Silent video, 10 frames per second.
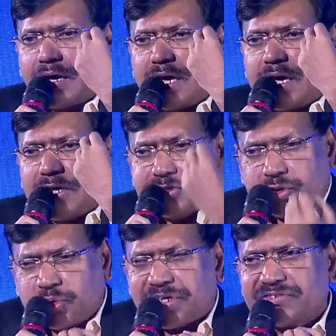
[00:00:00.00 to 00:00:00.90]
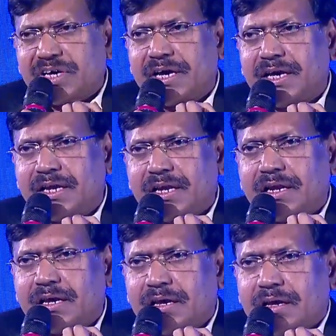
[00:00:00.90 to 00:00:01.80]
new design,
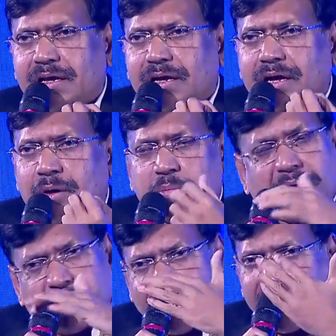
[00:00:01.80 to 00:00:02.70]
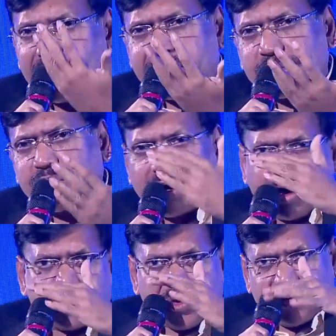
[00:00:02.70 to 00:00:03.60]
maybe akin to the
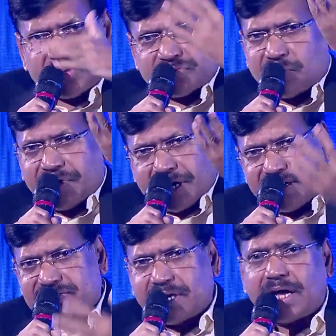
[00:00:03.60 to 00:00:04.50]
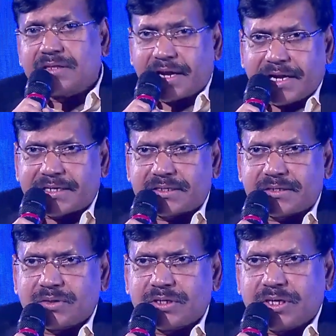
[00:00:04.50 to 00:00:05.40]
copying from somewhere else on the net.
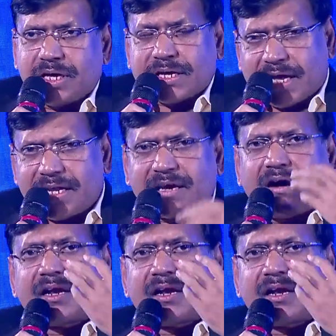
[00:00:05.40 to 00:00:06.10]
Can you call